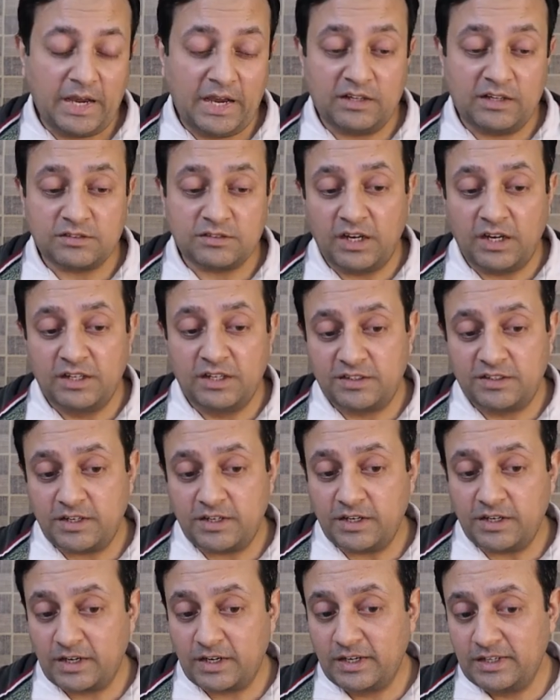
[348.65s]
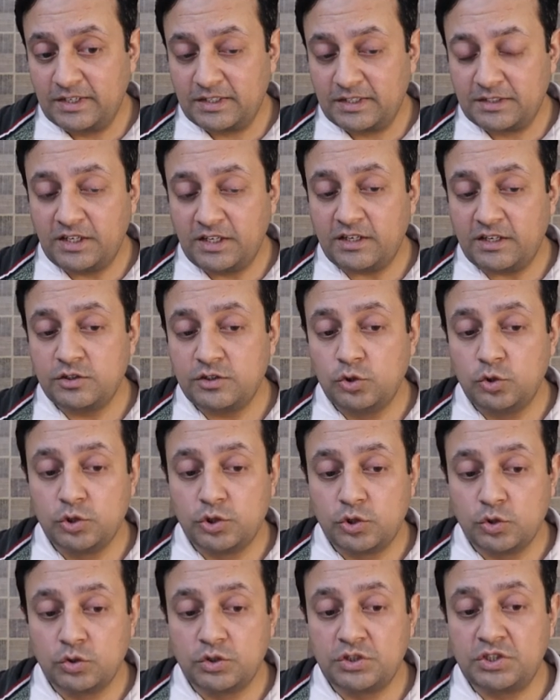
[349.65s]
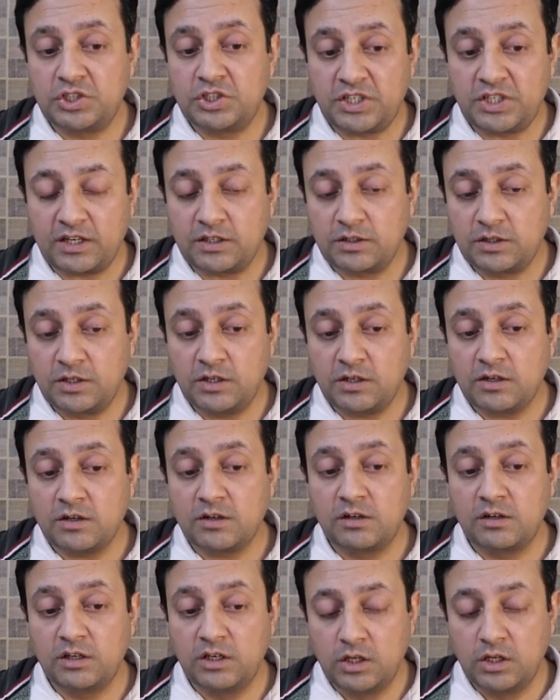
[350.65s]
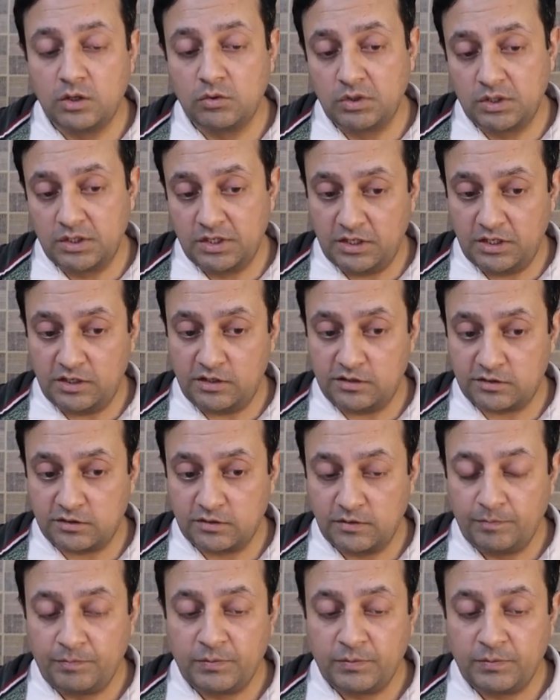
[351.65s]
As I said earlier, that you should check their renewal rates.